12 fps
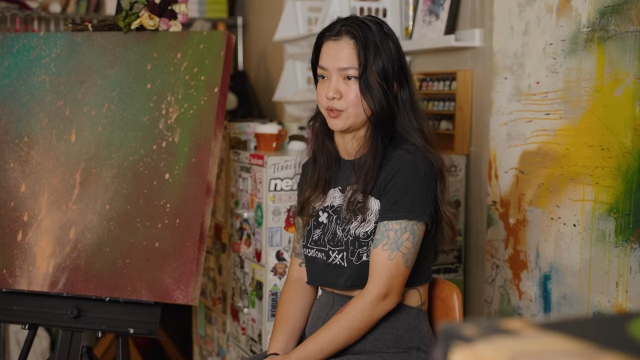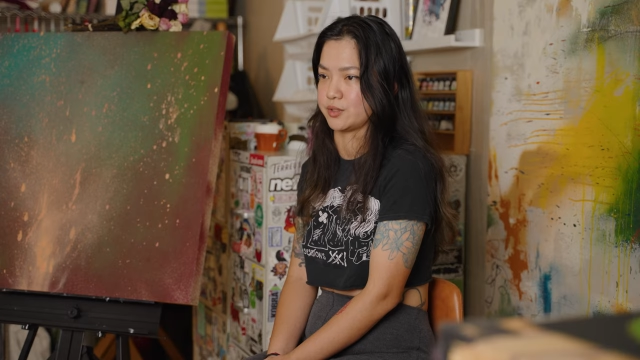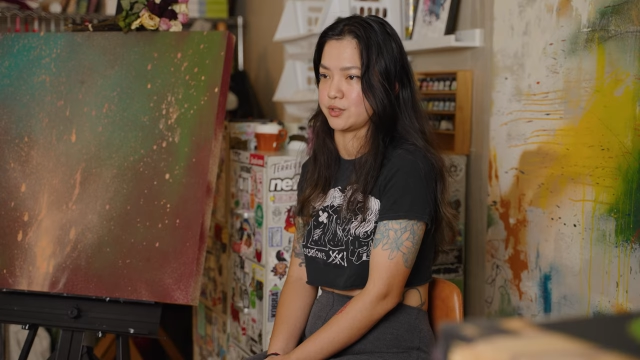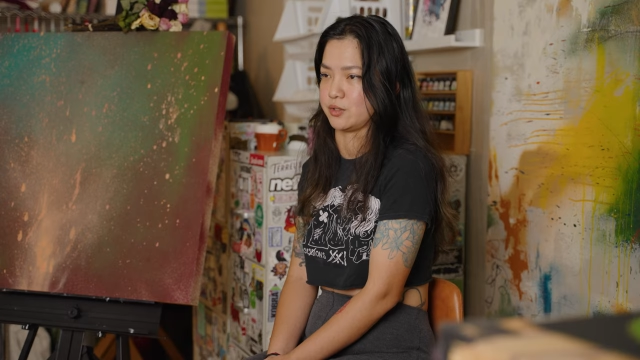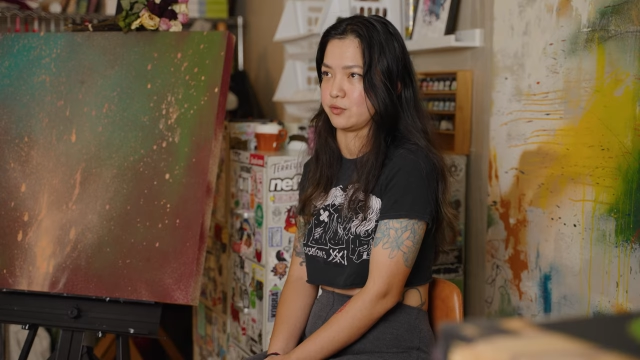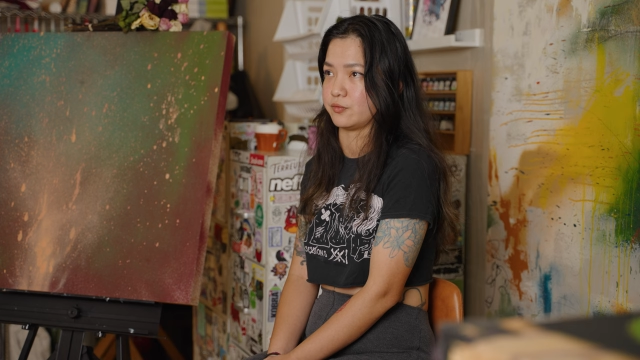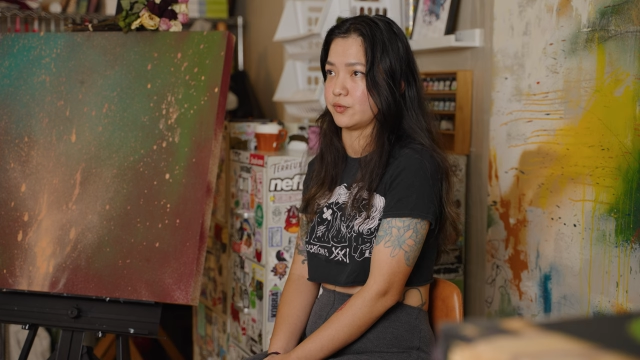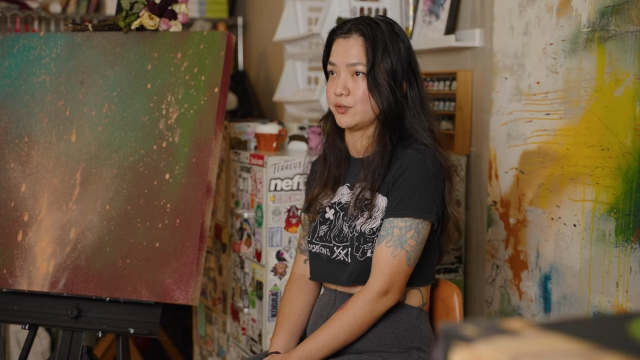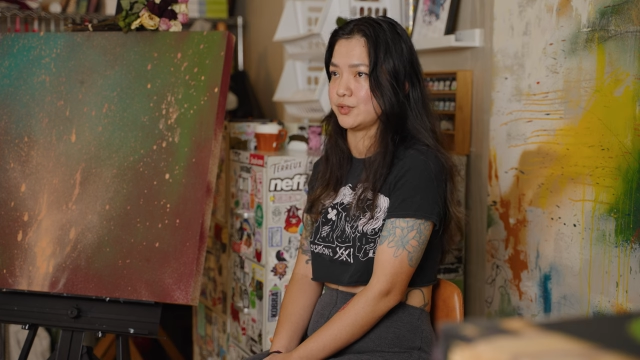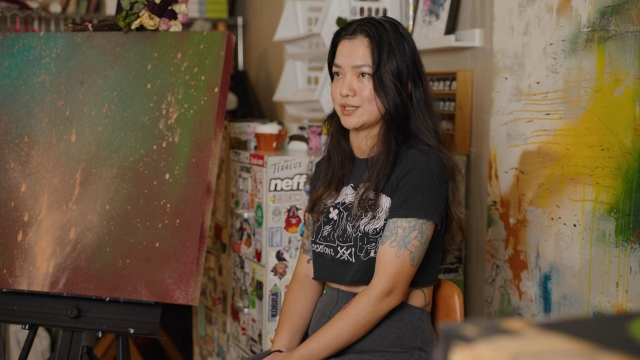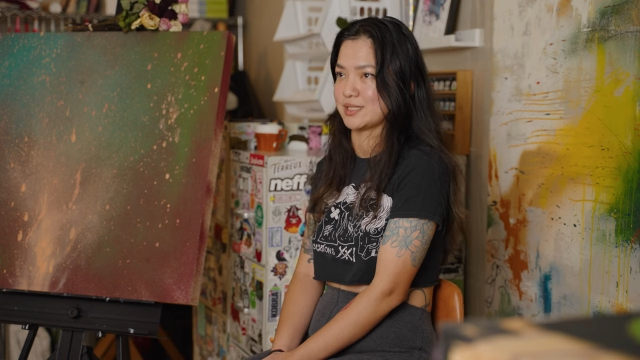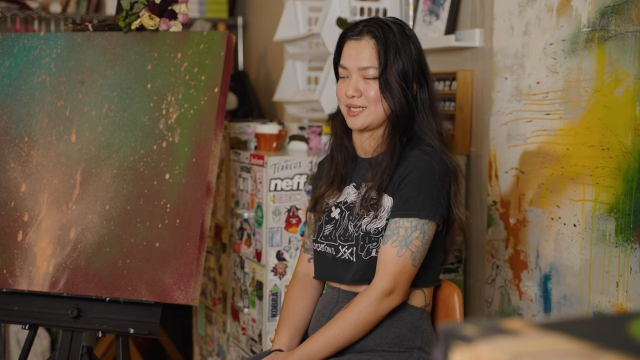There's no
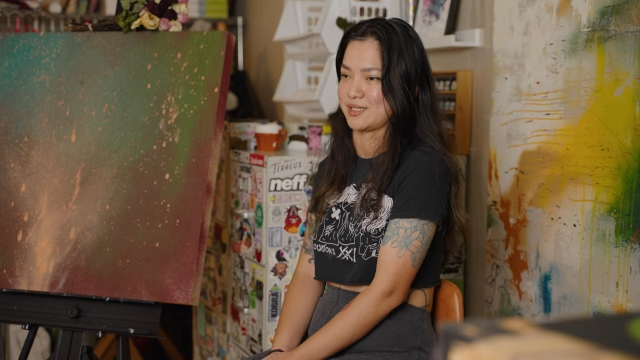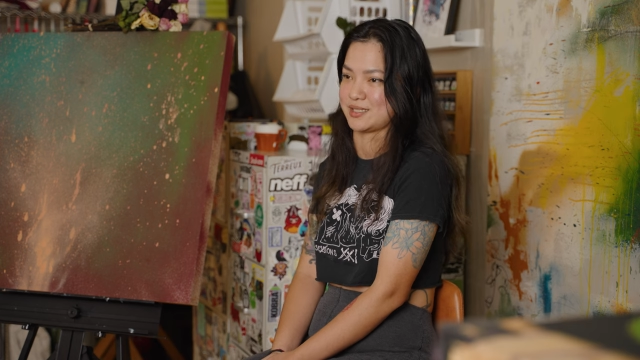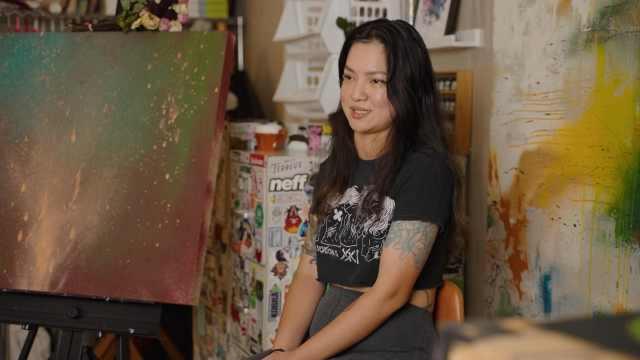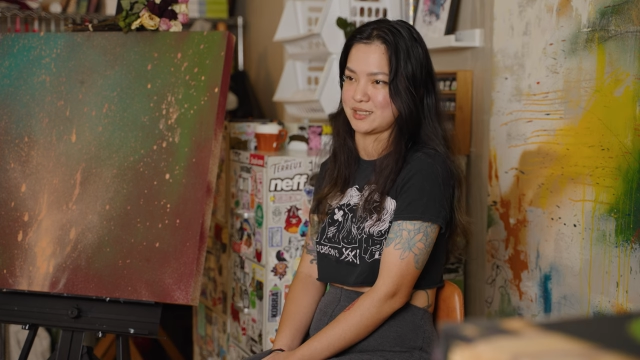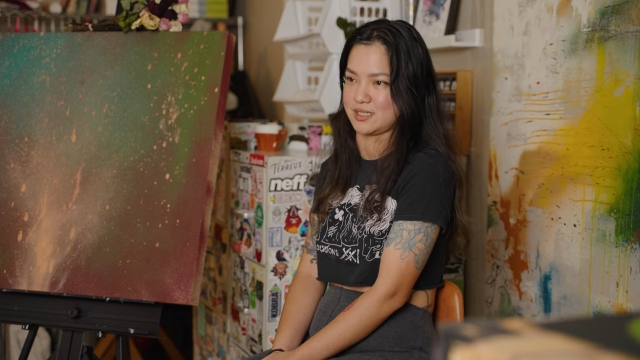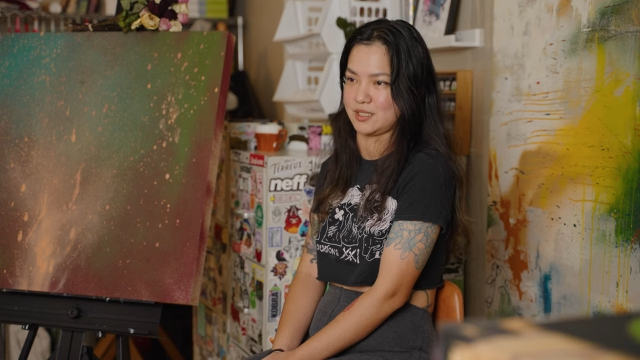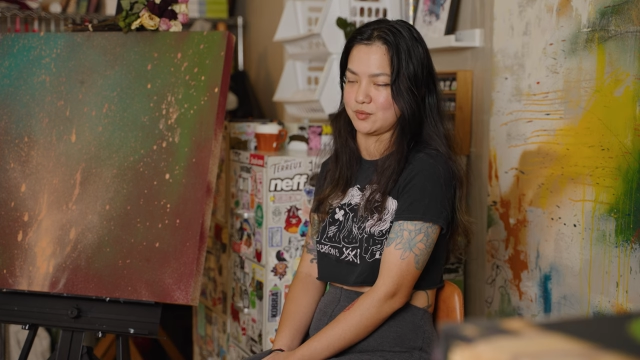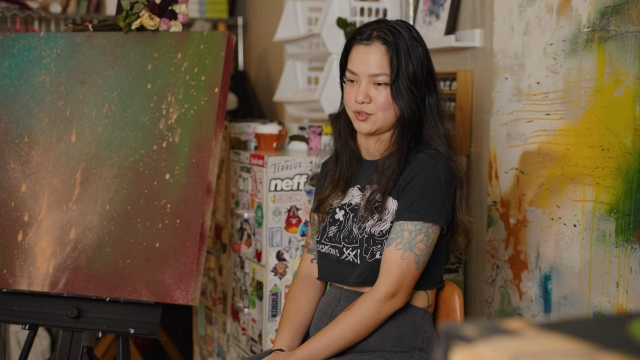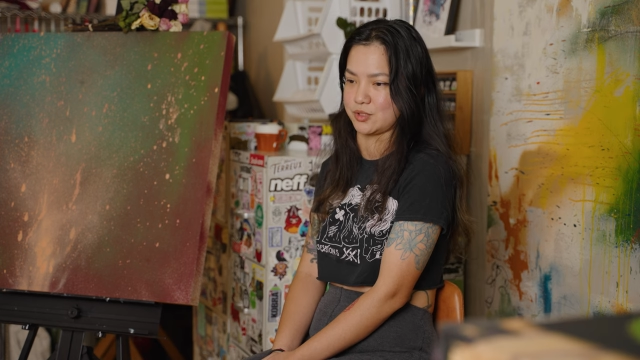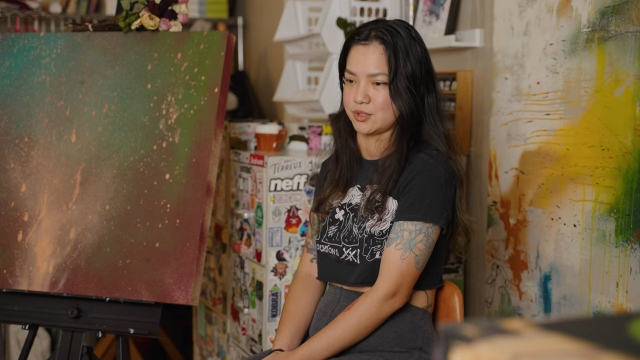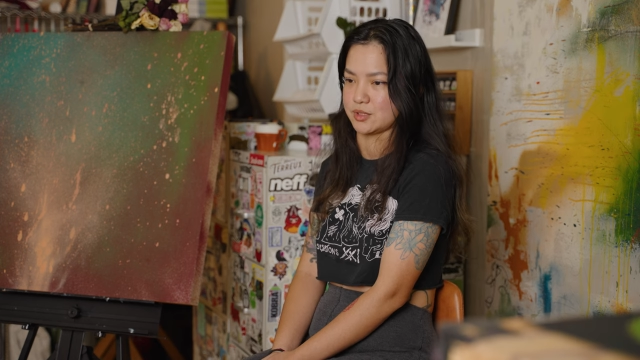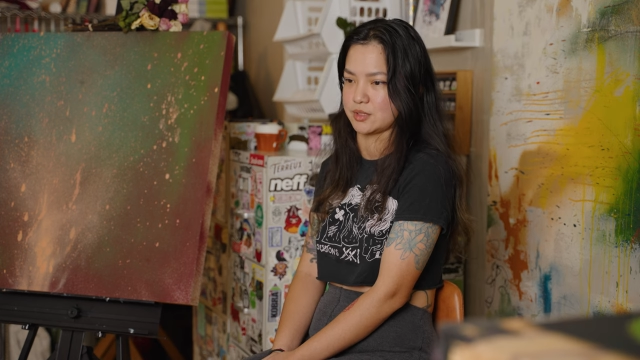food scarcity,
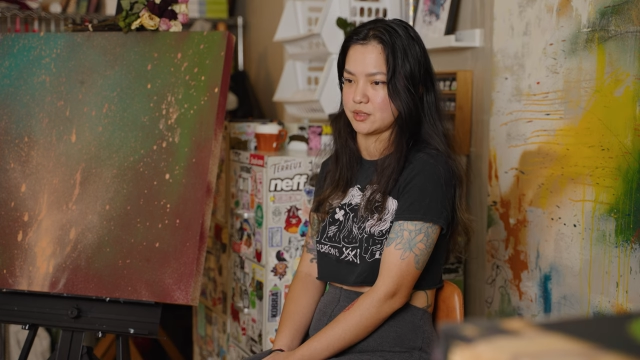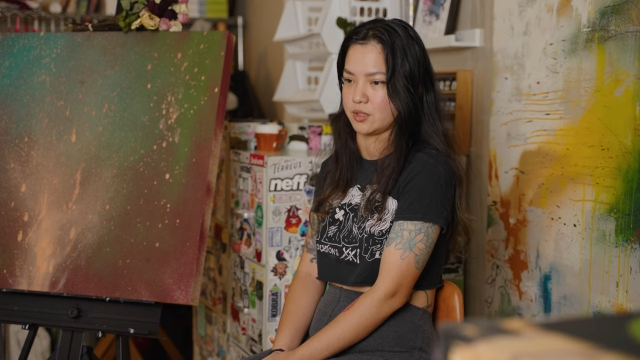which is,